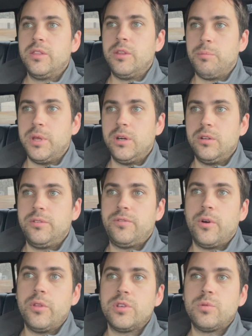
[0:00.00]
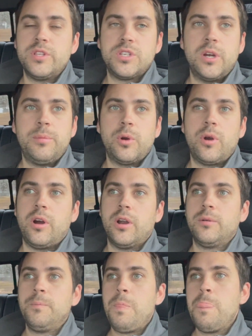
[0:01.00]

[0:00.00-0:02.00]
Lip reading: the build for the twin turbo car.